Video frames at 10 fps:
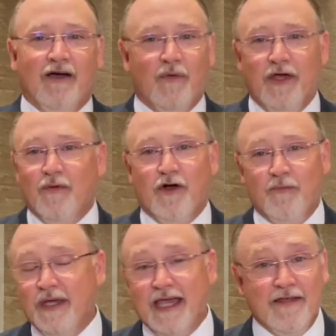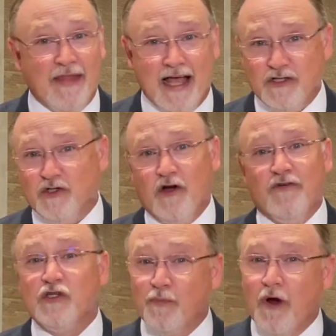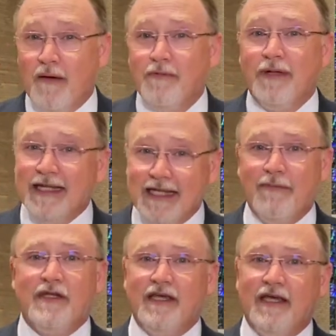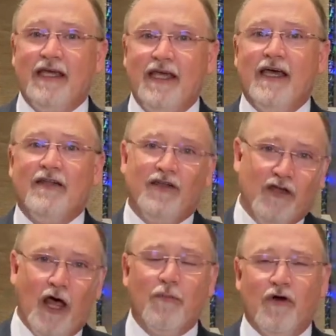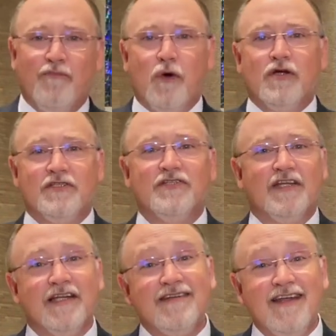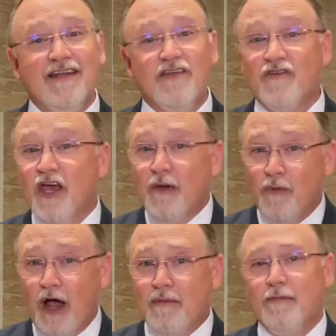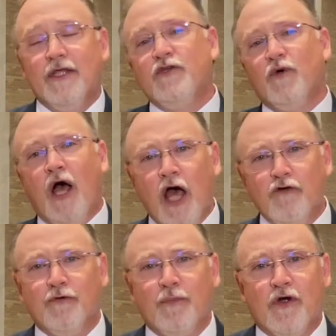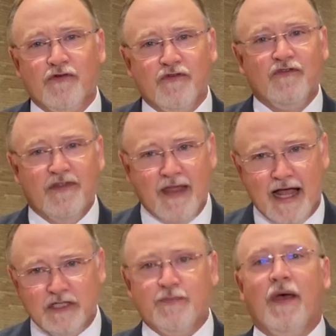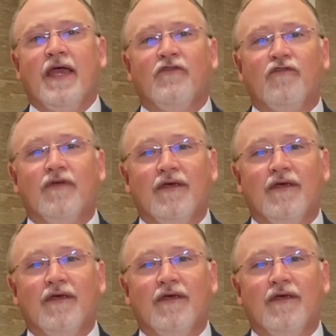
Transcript: We will begin that service, probably limiting again the number of persons in attendance, probably to 100 persons in that space.